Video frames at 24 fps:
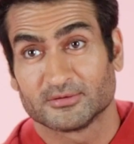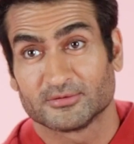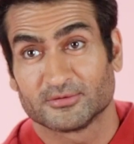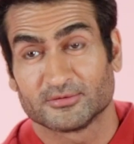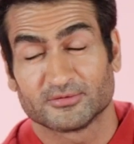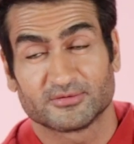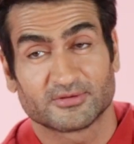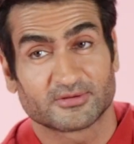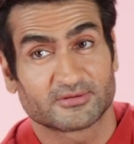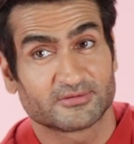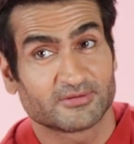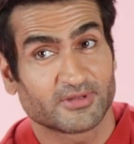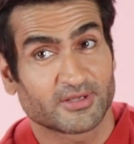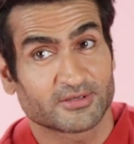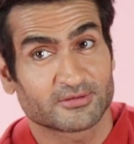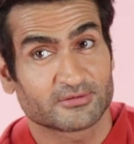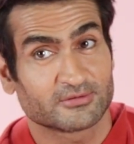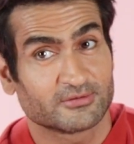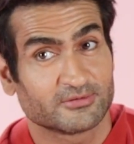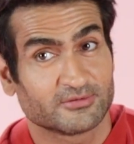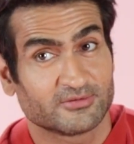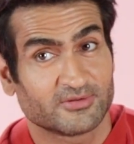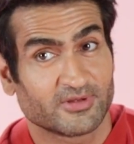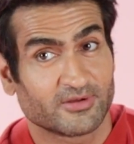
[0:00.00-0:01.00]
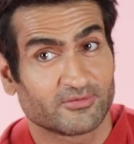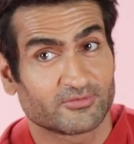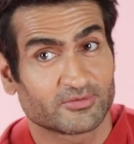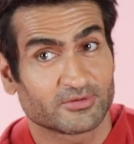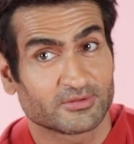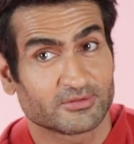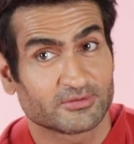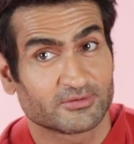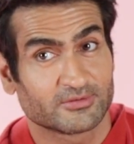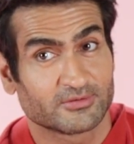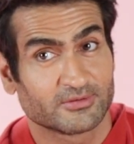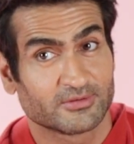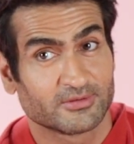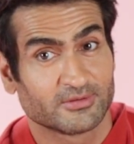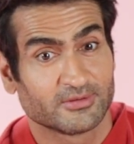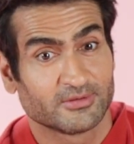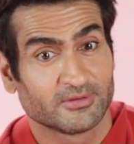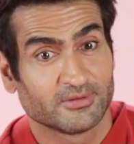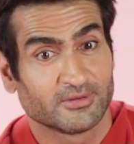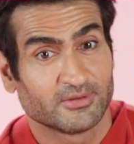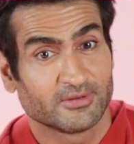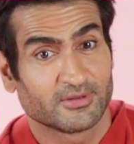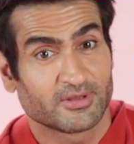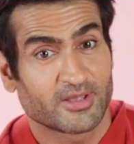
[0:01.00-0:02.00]
So Succession or Severance.
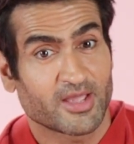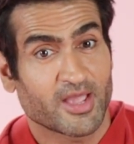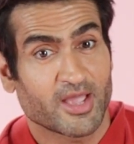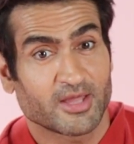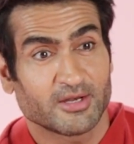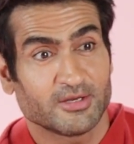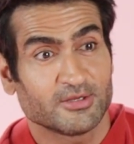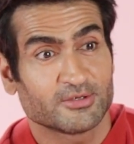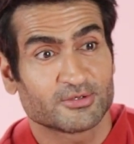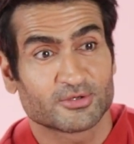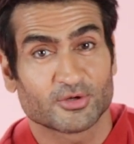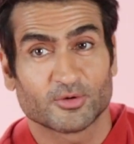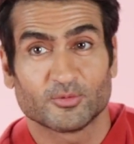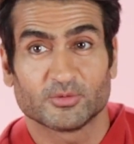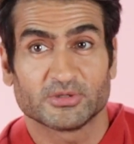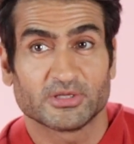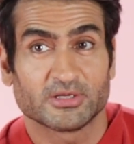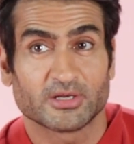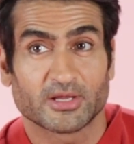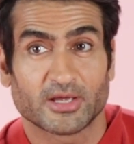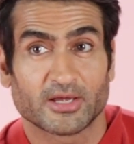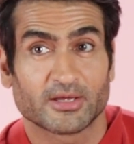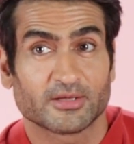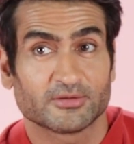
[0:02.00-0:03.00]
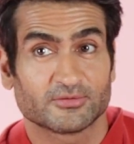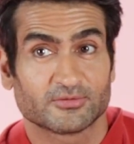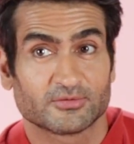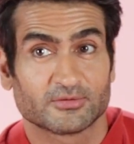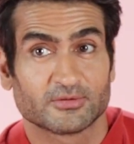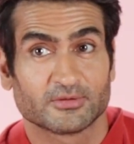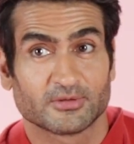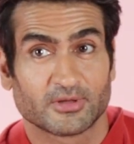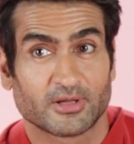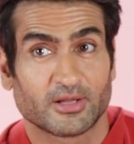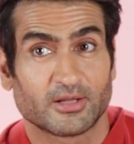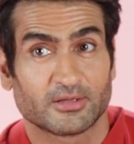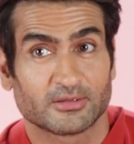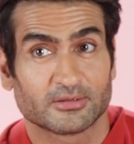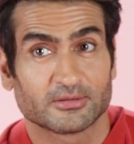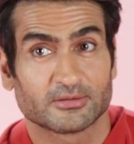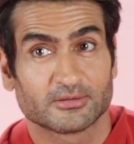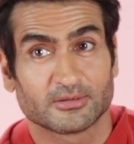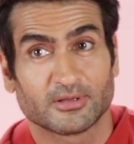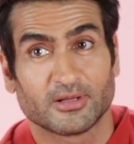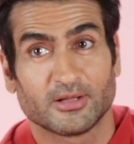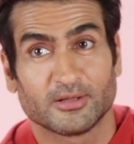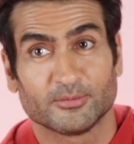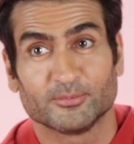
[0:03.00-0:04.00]
Any show with an S, I'll,
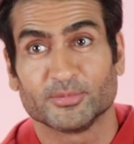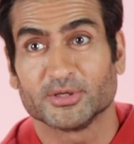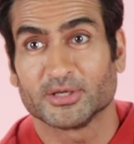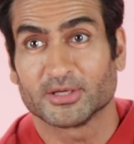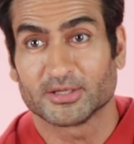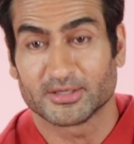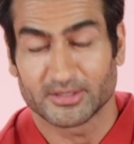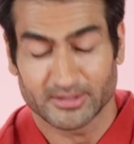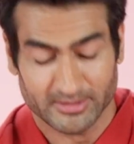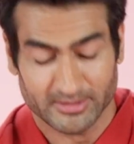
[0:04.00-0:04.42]
I'll be in